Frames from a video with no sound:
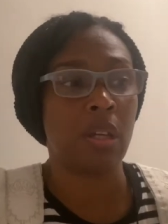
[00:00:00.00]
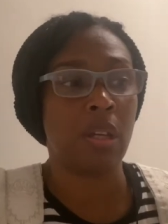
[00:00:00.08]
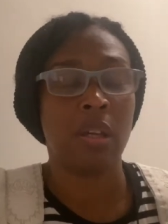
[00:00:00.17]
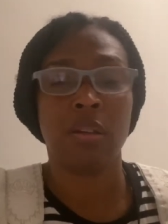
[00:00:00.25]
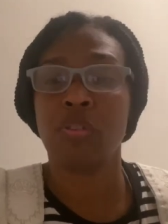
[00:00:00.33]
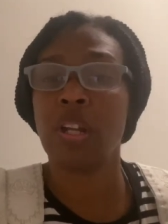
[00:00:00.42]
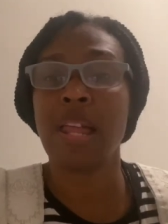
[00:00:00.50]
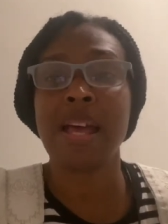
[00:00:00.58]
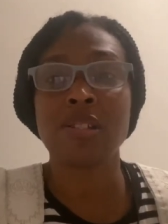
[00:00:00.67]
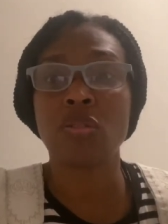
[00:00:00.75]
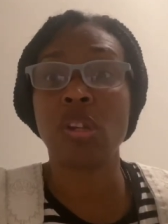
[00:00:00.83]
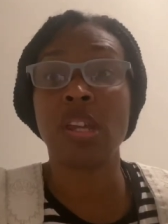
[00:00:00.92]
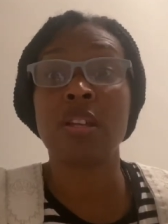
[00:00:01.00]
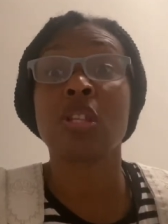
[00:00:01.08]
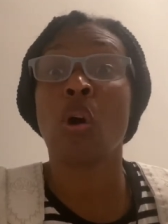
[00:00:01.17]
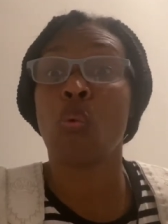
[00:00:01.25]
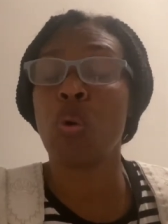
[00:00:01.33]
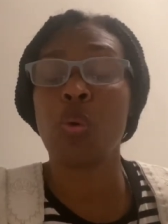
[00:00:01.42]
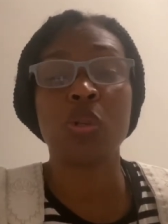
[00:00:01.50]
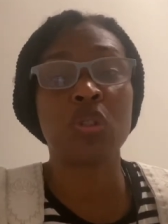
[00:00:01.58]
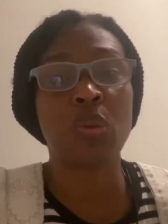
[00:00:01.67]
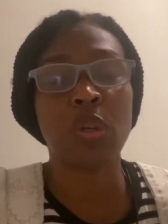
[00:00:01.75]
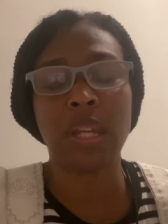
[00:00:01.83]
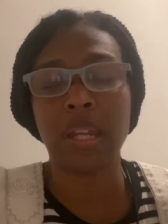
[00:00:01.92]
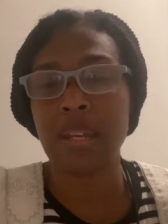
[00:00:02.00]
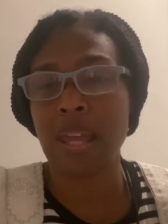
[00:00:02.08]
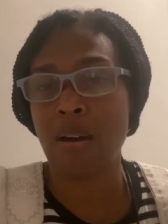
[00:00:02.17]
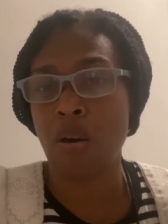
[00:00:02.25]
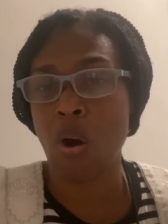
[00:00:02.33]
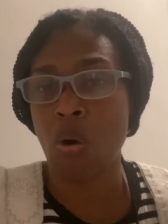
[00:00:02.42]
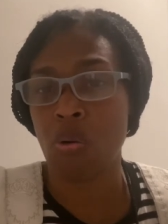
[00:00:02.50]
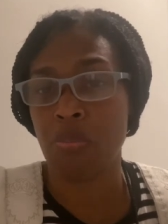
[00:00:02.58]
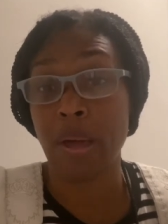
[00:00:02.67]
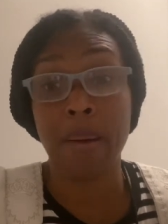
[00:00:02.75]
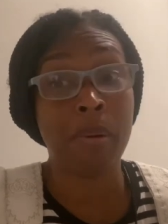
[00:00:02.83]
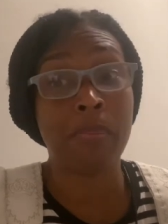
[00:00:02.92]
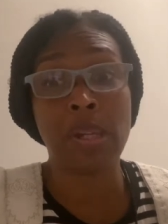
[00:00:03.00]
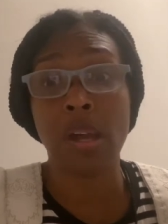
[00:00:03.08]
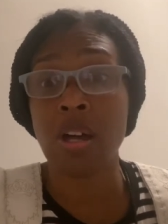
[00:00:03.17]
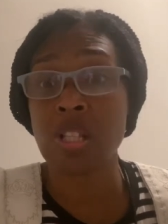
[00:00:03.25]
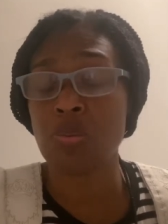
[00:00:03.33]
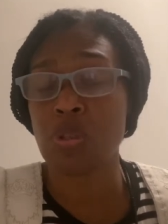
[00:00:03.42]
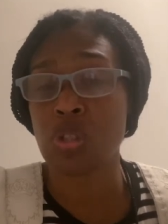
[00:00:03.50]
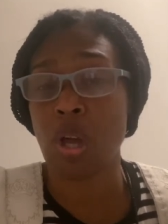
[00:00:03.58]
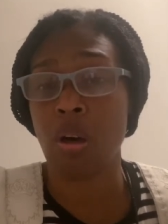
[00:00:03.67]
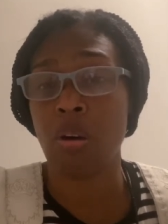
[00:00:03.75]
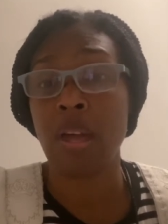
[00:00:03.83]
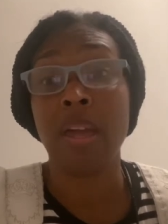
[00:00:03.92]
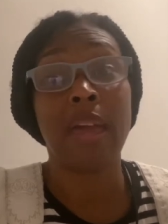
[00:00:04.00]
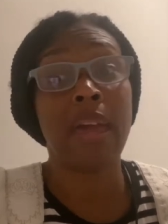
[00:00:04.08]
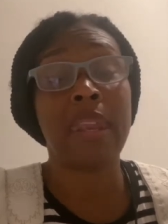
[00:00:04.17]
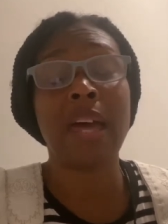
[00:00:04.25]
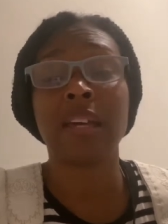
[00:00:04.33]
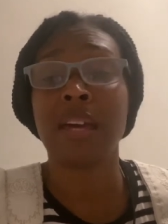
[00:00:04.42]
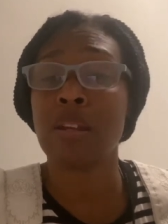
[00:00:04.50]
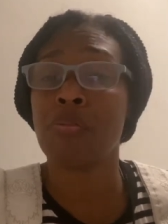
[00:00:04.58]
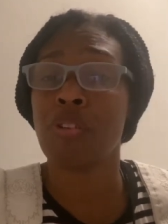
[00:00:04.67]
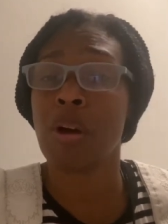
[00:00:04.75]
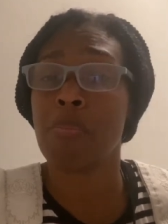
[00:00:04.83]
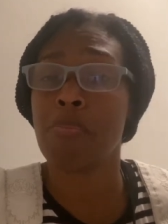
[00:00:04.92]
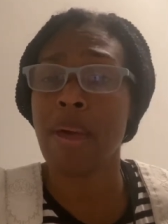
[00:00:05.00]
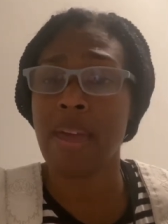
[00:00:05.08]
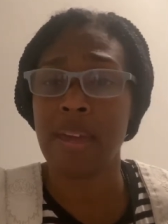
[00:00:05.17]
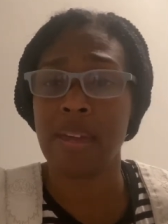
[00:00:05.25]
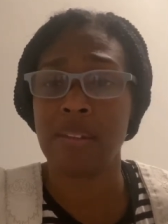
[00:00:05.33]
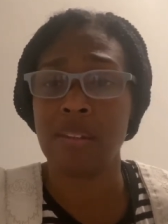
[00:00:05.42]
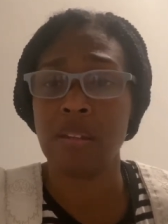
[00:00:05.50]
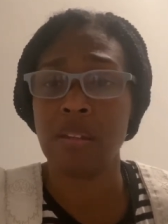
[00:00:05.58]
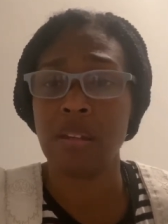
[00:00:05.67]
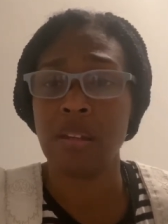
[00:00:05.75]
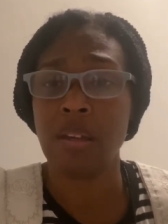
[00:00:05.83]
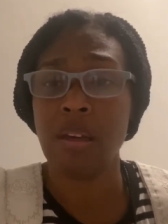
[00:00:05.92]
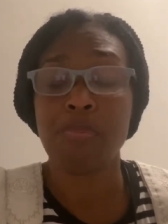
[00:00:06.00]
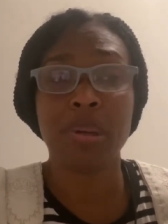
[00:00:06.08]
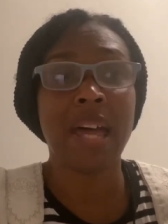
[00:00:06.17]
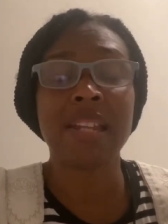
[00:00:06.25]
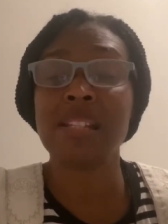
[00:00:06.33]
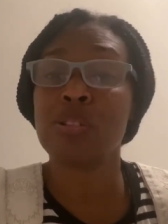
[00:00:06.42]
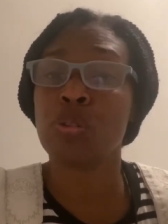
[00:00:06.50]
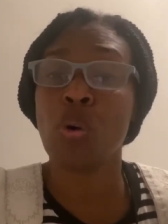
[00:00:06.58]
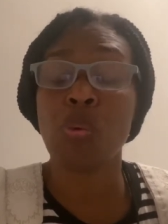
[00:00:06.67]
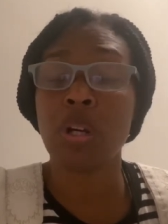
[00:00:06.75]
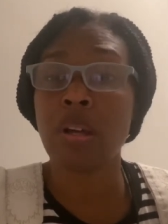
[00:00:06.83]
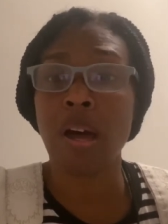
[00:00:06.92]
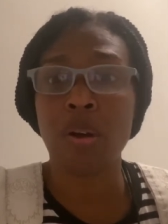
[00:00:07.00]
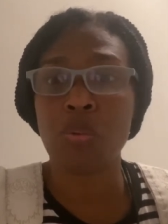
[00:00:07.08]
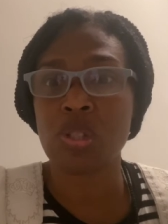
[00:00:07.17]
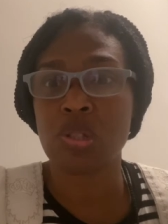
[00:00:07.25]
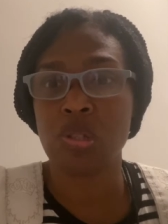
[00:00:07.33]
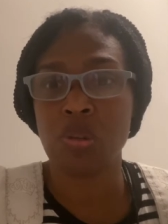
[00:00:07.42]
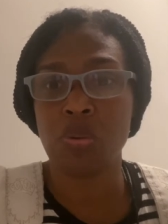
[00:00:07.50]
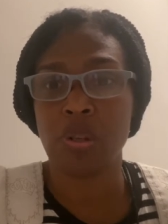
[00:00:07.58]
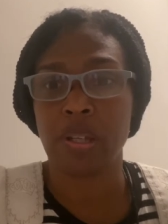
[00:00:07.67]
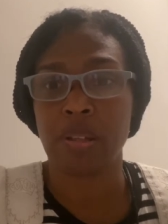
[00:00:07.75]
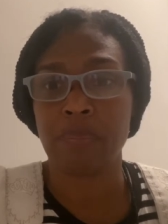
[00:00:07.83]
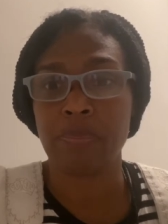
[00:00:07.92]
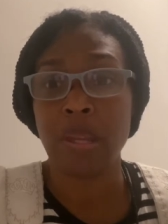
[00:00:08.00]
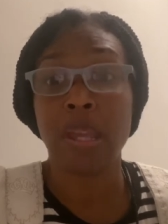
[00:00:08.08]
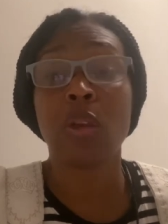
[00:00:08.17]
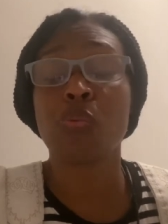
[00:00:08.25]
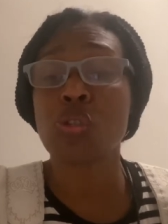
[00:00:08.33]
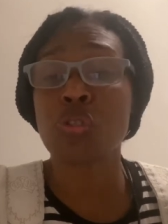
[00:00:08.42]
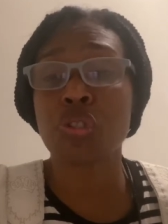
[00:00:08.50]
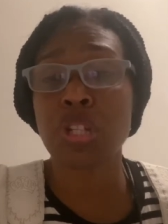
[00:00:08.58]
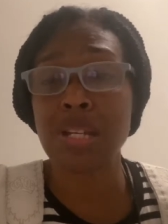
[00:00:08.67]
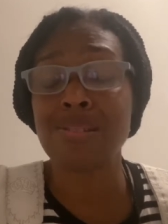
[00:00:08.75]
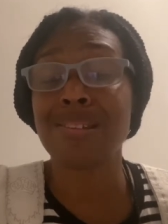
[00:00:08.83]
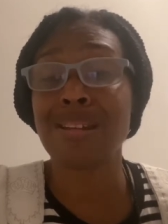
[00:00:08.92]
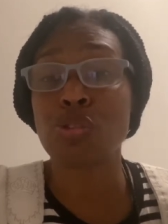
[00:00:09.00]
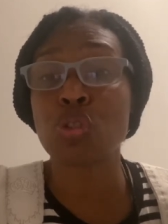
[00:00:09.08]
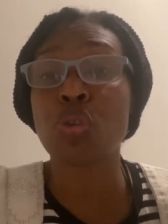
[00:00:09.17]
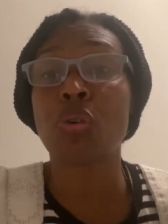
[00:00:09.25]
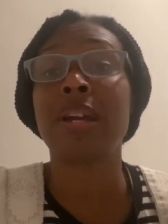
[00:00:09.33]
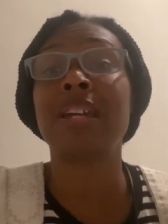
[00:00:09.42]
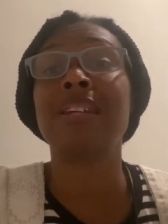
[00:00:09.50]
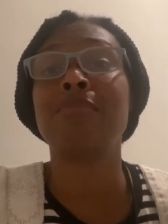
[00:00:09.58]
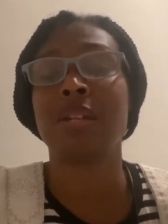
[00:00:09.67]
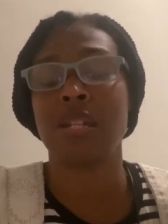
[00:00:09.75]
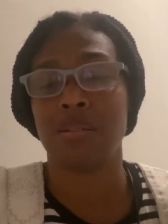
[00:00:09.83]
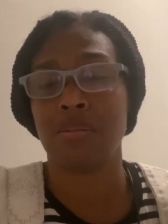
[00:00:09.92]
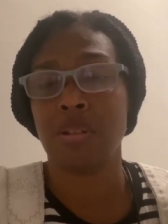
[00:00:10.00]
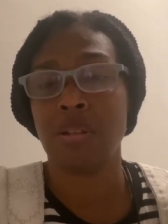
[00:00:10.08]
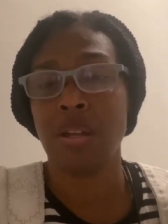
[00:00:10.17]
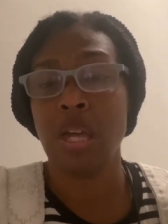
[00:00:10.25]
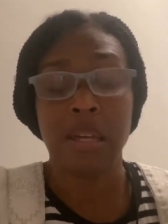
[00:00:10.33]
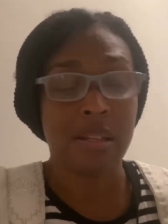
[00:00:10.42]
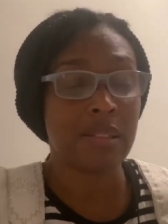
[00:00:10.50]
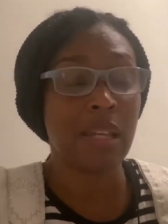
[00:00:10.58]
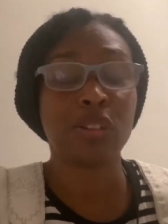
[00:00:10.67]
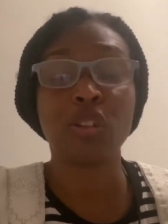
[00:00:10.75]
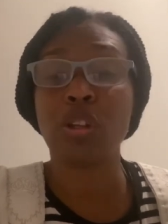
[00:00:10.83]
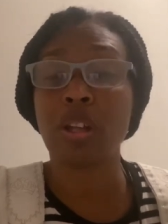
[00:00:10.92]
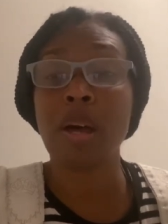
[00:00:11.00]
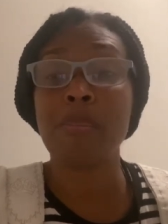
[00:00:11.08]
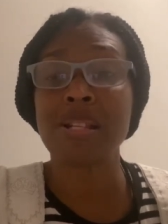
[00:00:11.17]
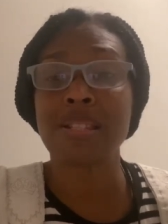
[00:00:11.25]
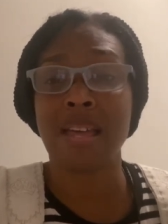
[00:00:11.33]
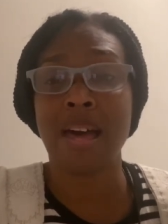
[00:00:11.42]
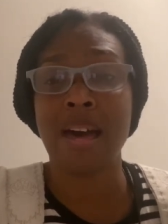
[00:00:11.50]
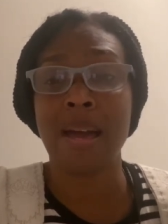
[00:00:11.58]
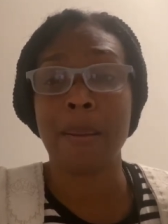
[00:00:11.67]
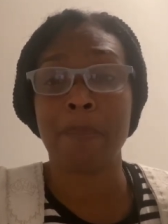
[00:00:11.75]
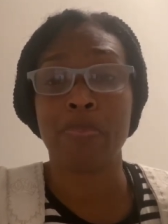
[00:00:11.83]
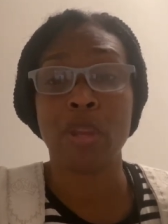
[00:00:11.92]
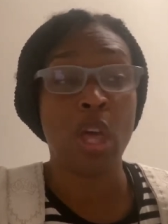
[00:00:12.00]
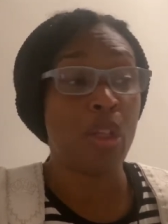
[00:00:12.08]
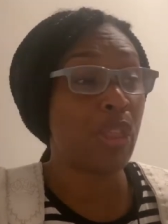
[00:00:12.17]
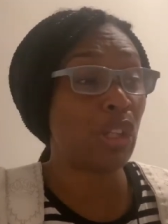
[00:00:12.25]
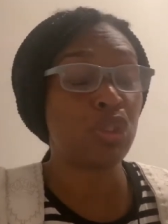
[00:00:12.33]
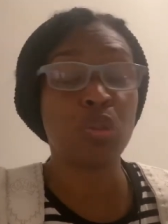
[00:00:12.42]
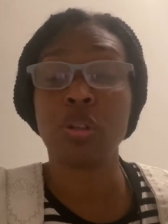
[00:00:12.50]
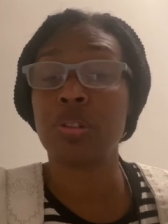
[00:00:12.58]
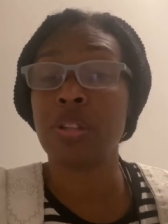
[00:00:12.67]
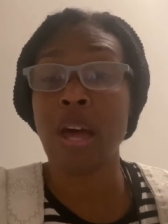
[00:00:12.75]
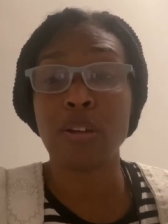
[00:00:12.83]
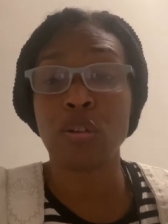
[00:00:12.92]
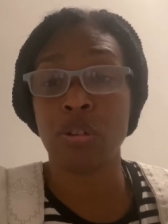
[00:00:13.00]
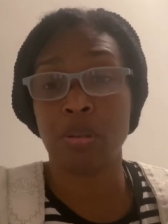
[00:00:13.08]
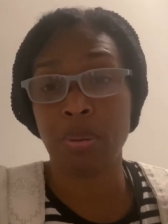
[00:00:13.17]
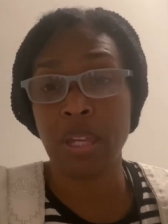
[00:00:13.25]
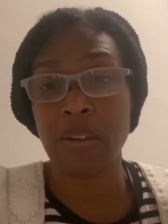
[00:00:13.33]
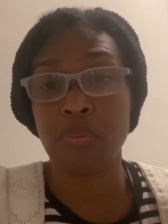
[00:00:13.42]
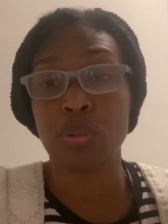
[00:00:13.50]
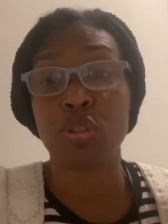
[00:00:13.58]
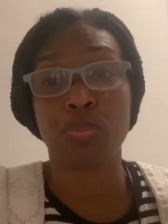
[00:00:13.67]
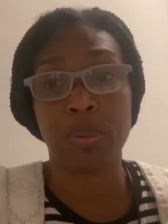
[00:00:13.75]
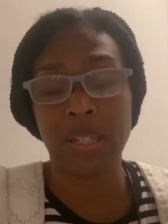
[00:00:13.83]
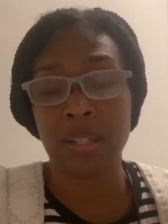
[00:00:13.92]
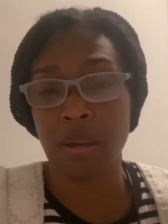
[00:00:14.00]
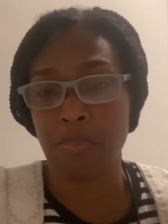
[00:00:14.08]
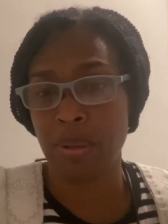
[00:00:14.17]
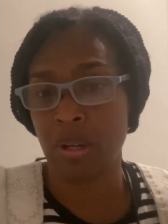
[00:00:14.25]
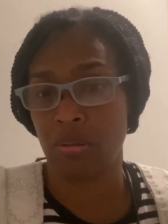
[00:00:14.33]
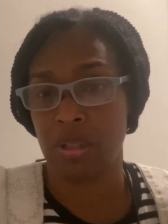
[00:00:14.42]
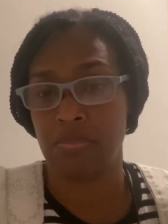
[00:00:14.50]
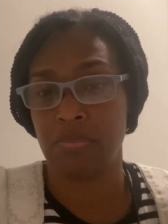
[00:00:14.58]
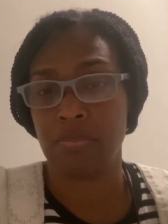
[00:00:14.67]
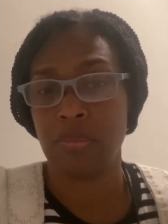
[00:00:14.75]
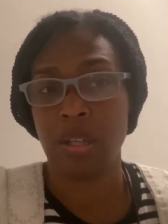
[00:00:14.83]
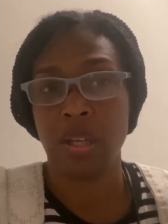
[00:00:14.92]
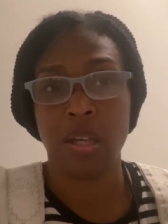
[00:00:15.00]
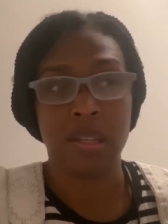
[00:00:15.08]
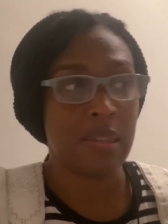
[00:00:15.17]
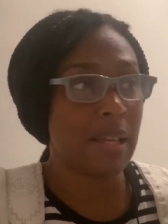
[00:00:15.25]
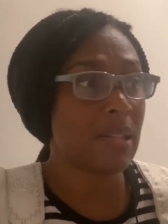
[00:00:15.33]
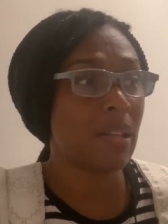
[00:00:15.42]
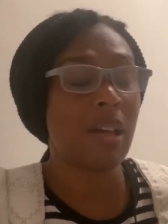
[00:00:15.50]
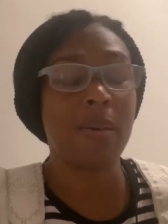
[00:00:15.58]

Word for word: For the last three years, we were doing it in our home. I'm going to be honest with y'all. And I kind of felt bad but I didn't know what God was doing. He was teaching and training me. Because there's going to come a time that you are not going to be able to be in a building. There's going to come a